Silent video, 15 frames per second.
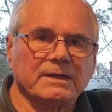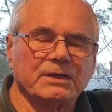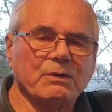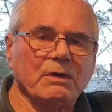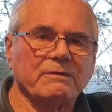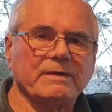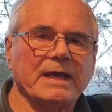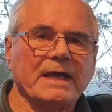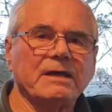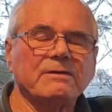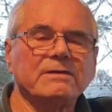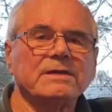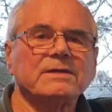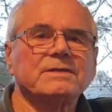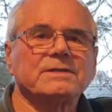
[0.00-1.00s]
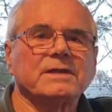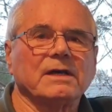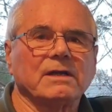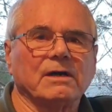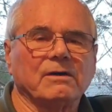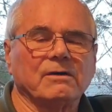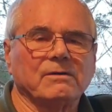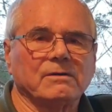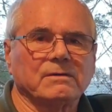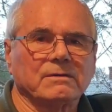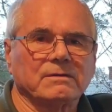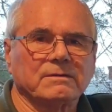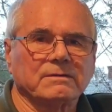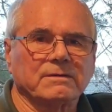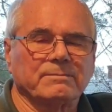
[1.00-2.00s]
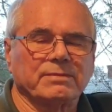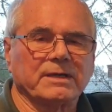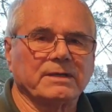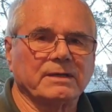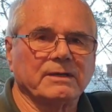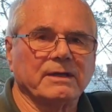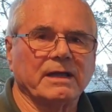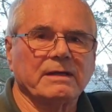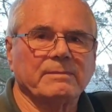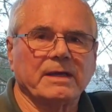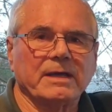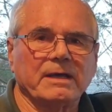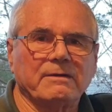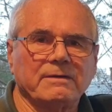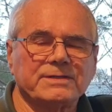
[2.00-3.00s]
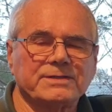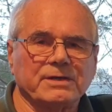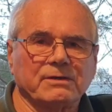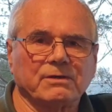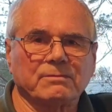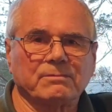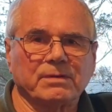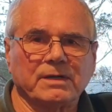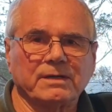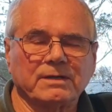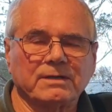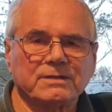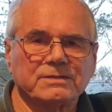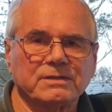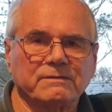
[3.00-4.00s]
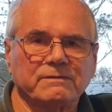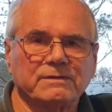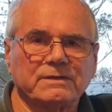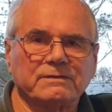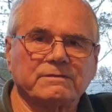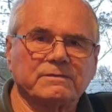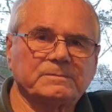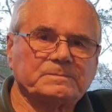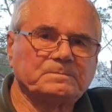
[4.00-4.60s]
You have areas that are completely Labour, areas that are completely Conservative.